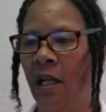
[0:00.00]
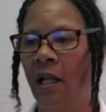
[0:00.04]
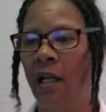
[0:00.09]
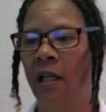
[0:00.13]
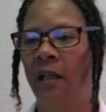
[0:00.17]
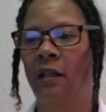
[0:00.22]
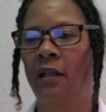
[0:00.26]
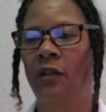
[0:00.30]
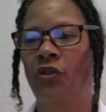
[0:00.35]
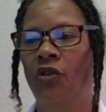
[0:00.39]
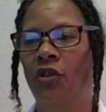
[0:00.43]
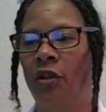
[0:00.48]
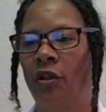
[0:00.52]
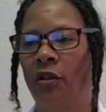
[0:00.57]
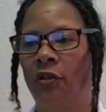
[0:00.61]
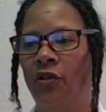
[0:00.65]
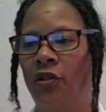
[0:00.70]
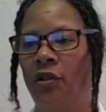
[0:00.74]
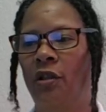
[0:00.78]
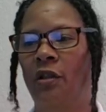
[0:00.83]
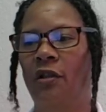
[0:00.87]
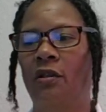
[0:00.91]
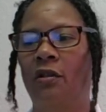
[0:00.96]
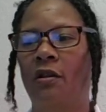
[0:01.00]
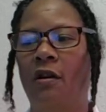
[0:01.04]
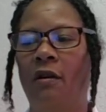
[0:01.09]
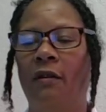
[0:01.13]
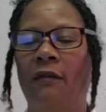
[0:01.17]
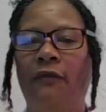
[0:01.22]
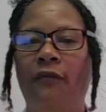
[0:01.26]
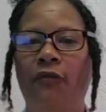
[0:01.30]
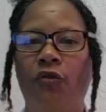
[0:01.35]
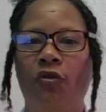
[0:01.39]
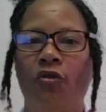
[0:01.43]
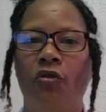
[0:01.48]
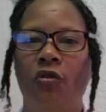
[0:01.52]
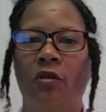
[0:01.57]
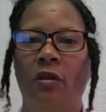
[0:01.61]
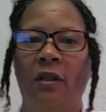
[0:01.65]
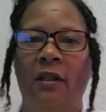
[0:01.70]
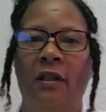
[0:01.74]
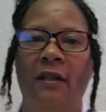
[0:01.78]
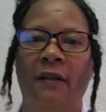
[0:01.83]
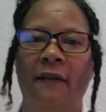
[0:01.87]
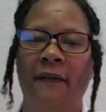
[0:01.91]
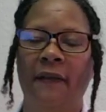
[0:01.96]
The churches are full
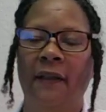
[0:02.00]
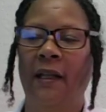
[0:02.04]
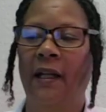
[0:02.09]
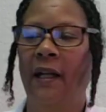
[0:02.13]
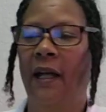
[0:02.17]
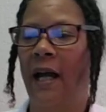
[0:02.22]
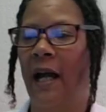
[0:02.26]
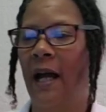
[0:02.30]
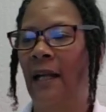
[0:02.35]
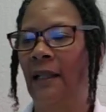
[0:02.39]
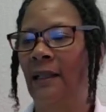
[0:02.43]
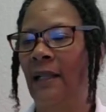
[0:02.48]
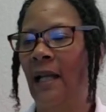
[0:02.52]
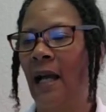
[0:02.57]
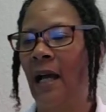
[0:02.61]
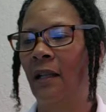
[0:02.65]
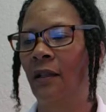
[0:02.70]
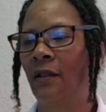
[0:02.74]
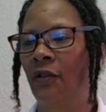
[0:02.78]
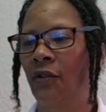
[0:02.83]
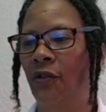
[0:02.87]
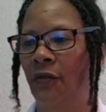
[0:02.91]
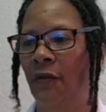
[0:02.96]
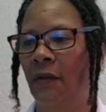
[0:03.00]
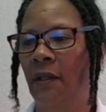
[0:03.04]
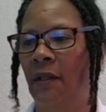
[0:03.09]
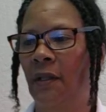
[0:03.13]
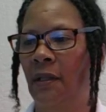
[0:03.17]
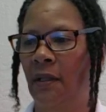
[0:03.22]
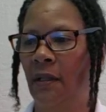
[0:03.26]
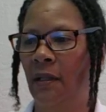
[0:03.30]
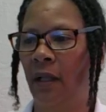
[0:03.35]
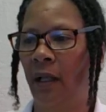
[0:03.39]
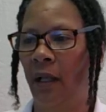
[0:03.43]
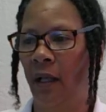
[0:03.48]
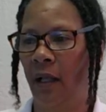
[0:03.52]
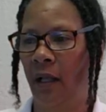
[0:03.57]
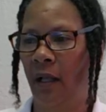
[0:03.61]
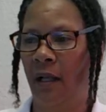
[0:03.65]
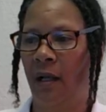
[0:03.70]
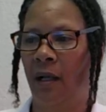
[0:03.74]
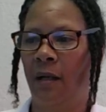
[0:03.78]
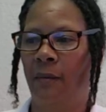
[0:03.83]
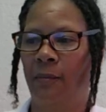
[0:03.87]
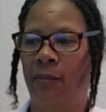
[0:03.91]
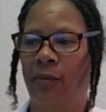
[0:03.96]
of idolatrous
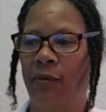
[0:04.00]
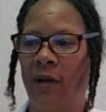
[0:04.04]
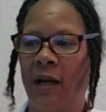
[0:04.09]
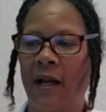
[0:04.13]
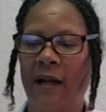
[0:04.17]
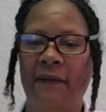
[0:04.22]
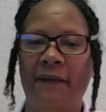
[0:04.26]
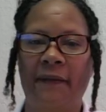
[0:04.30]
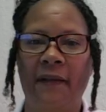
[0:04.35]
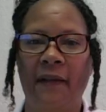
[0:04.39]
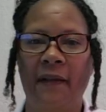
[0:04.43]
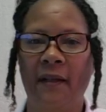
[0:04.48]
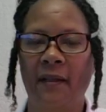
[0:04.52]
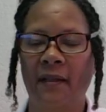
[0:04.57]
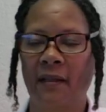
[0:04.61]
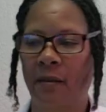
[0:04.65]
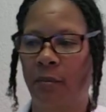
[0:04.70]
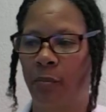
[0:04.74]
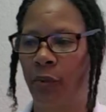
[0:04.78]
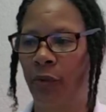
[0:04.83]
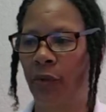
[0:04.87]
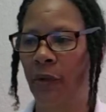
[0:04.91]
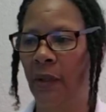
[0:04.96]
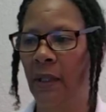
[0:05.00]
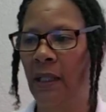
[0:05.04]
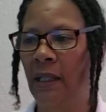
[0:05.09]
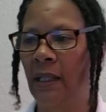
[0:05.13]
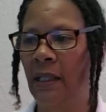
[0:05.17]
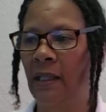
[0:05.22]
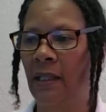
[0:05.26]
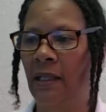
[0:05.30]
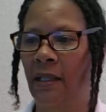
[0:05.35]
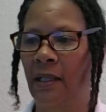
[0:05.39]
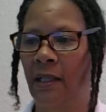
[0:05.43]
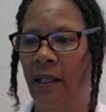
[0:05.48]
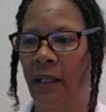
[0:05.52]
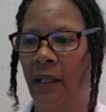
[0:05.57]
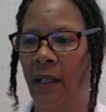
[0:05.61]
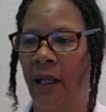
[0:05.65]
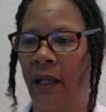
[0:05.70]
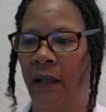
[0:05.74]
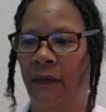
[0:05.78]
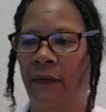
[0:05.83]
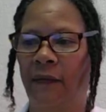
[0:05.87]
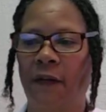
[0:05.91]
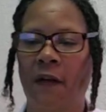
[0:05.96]
prophets, priests,
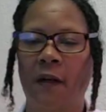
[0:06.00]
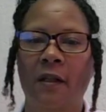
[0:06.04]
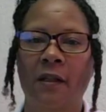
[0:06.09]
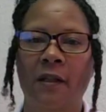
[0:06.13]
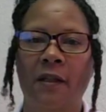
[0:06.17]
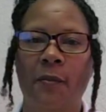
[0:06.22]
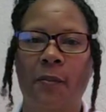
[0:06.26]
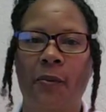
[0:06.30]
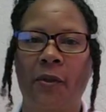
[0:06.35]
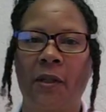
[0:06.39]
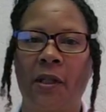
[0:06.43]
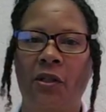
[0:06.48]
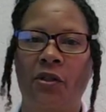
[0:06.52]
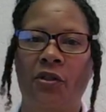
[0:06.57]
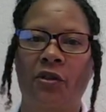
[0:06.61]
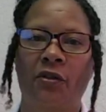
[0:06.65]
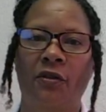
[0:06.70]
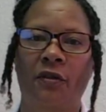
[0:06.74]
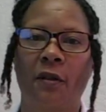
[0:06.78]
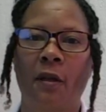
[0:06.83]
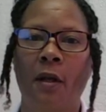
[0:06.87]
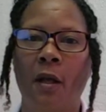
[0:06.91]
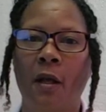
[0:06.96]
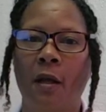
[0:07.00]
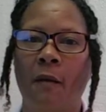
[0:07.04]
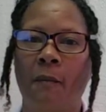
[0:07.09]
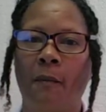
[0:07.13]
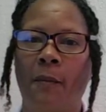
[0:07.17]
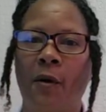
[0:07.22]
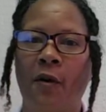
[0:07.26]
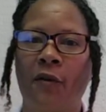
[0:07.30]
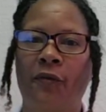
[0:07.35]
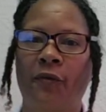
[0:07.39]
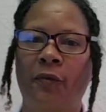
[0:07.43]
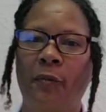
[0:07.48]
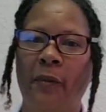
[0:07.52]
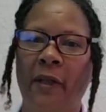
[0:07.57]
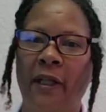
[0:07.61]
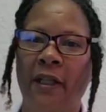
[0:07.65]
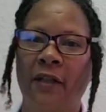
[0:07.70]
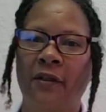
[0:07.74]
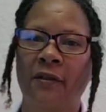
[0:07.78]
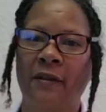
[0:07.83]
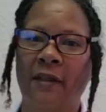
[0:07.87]
and false preachers, both males